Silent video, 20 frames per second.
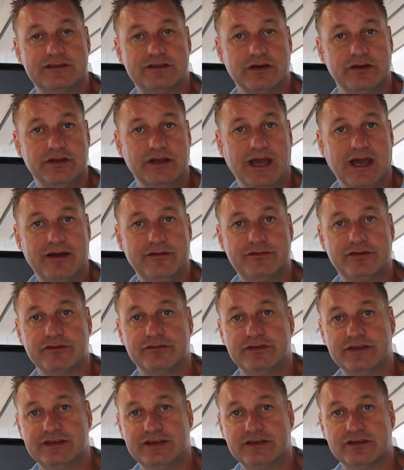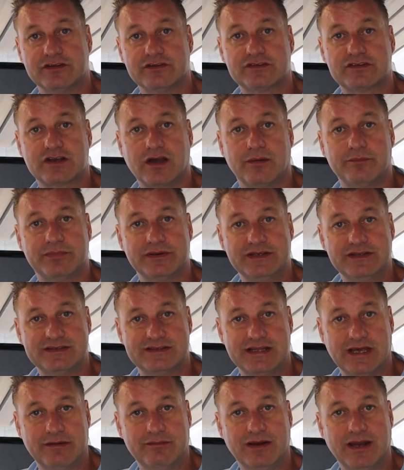So you have to visit those
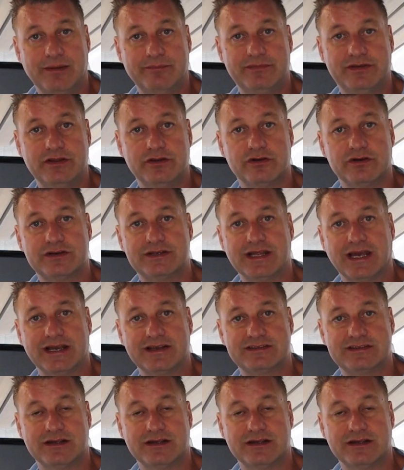companies, they will empty your tanks,